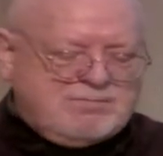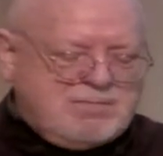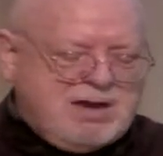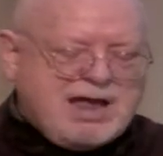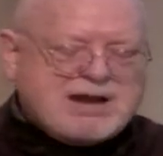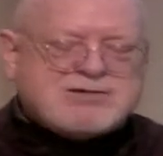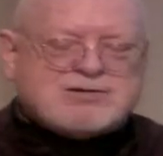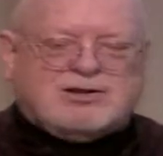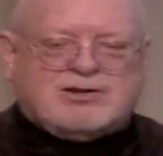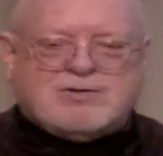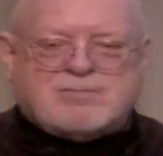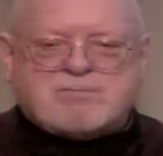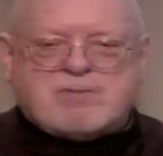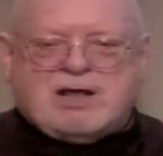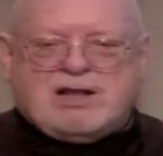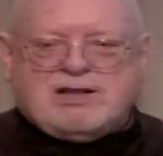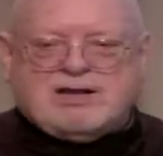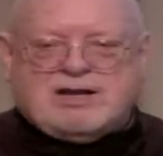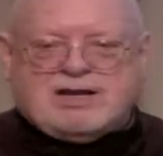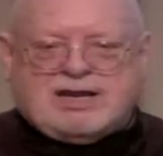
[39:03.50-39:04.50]

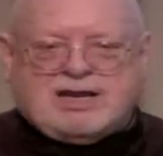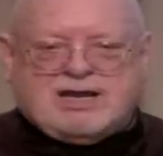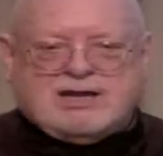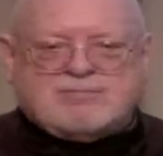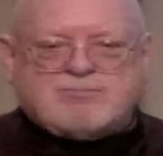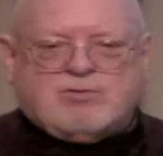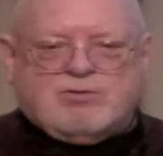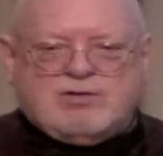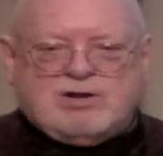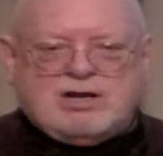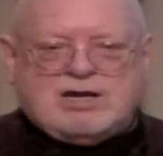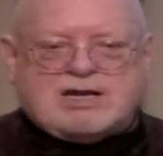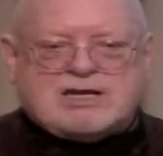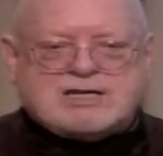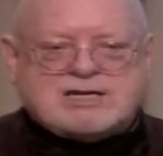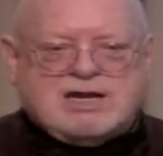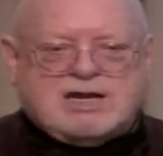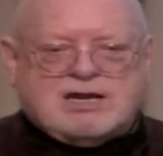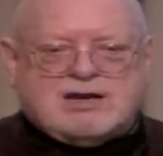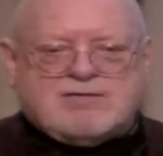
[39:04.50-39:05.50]
ability. It really
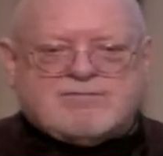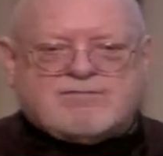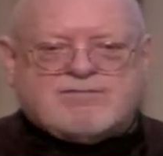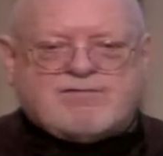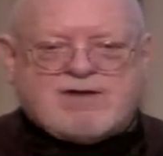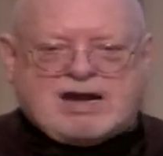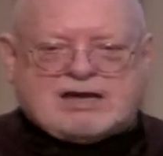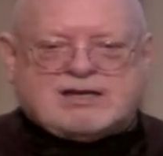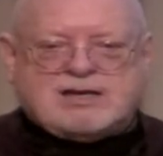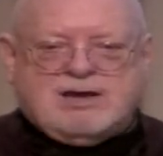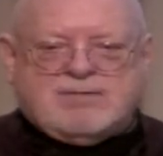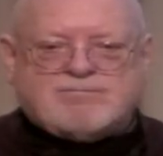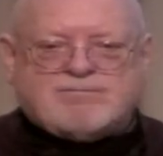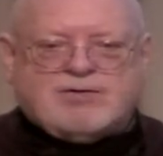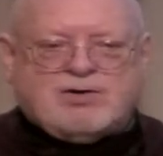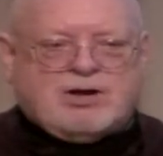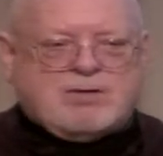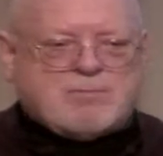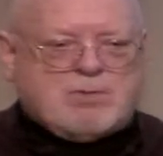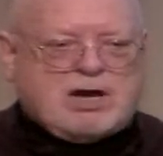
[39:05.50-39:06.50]
did affect him
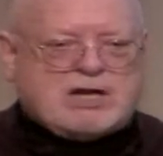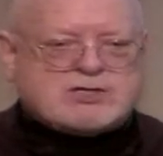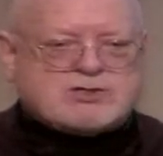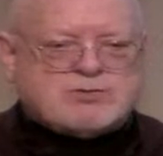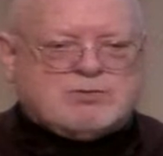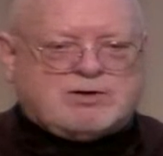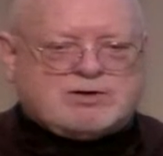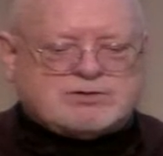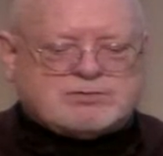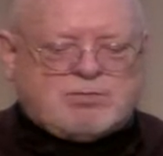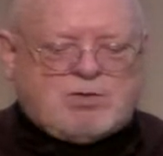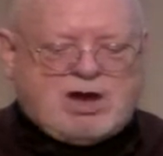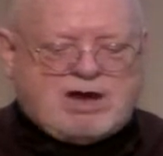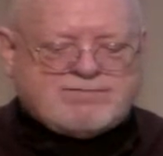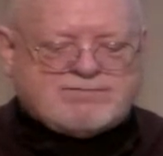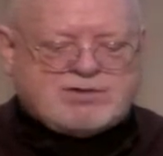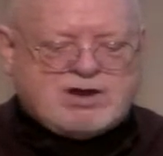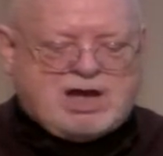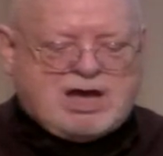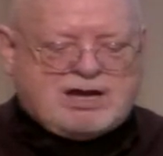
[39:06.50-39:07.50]
very much when his
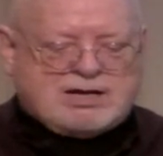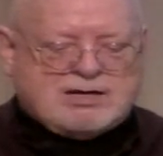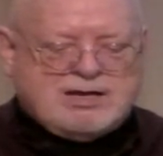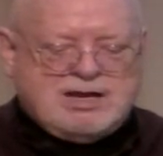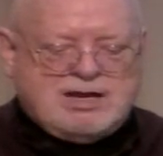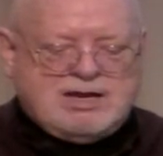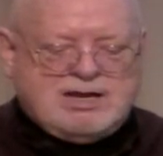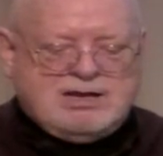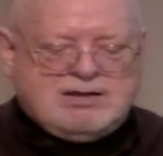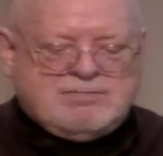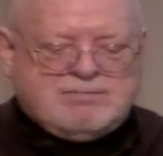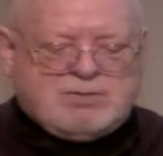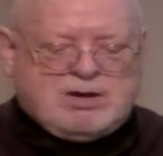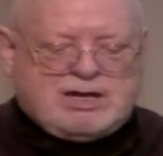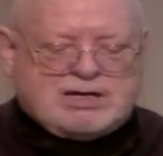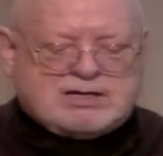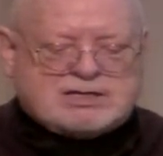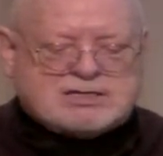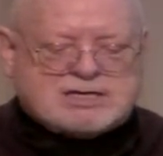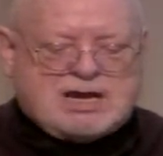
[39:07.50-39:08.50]
wife died.
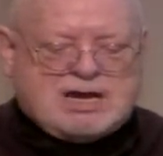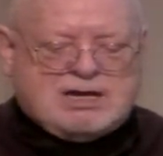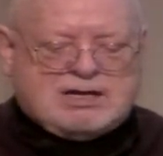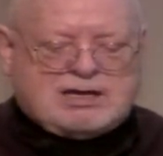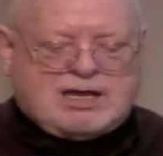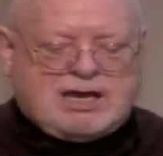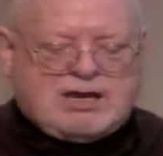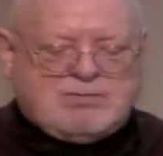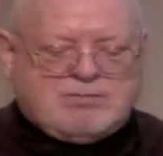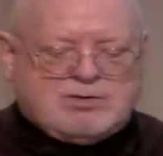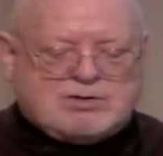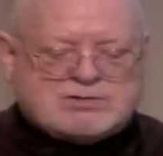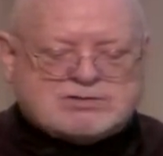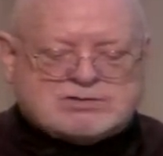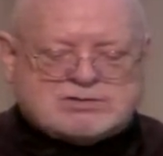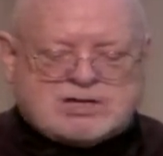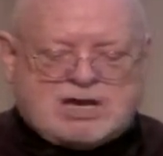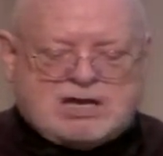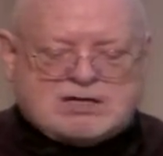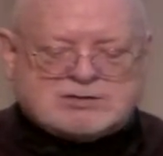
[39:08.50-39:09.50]
But he
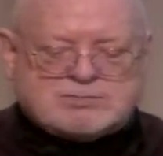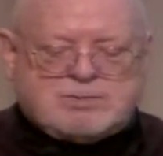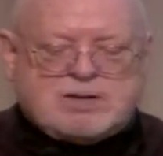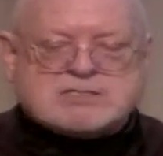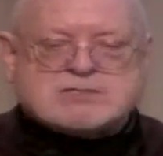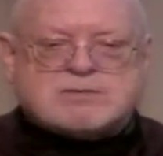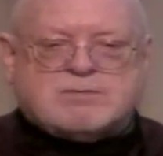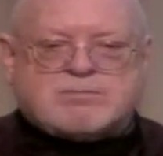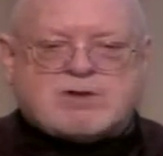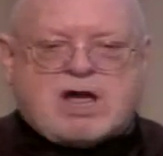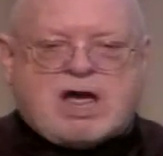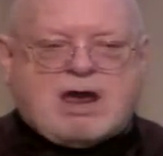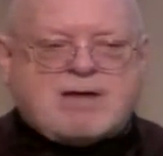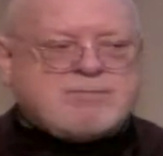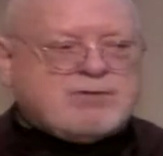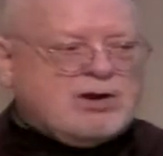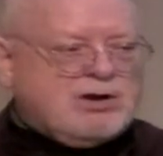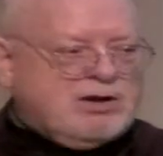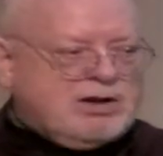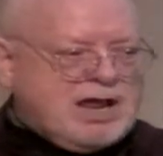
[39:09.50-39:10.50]
was spent some
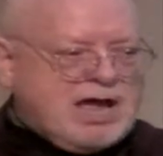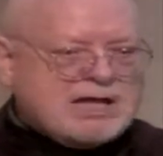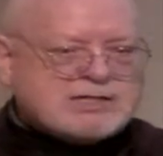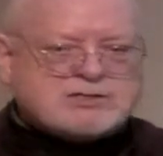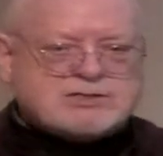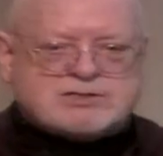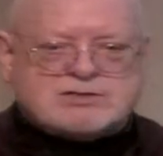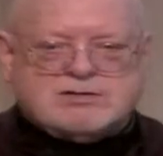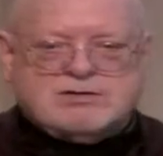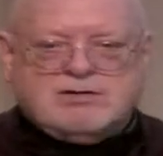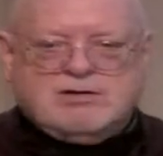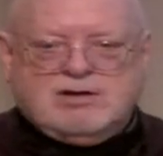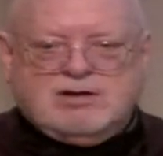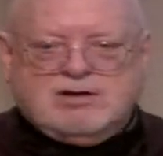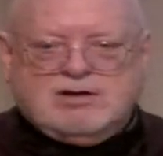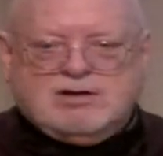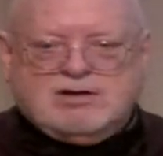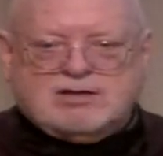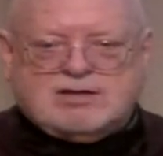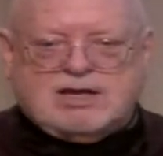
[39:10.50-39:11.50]
time there, and
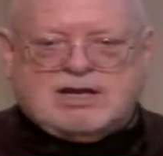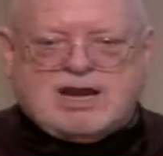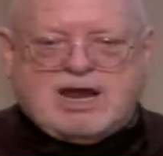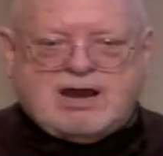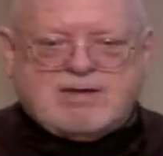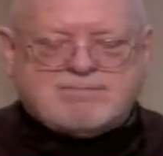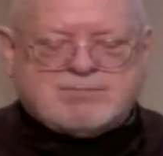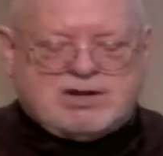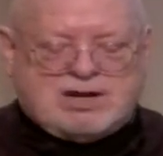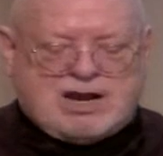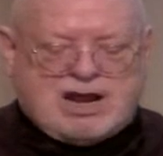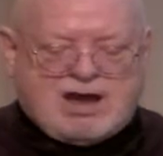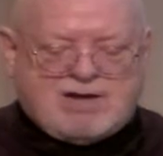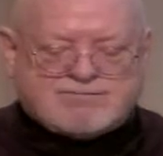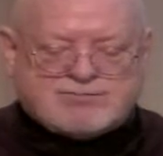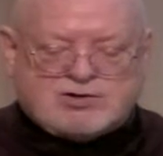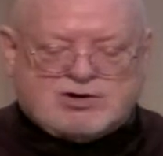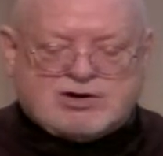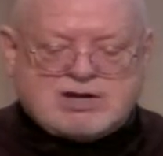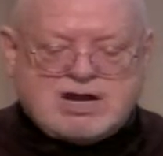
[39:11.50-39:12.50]
they named it
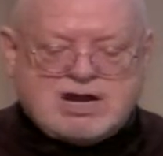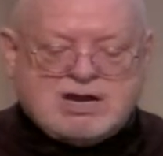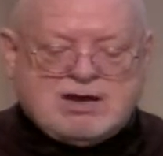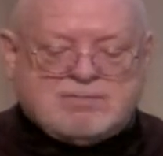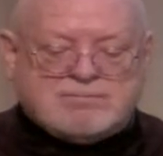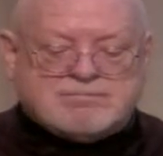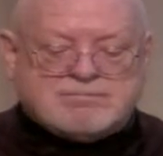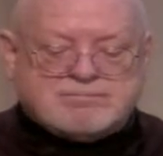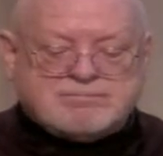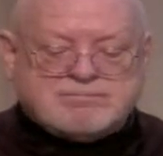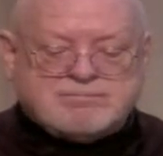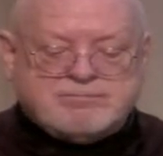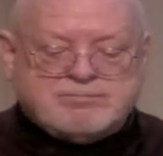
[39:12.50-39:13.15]
after him.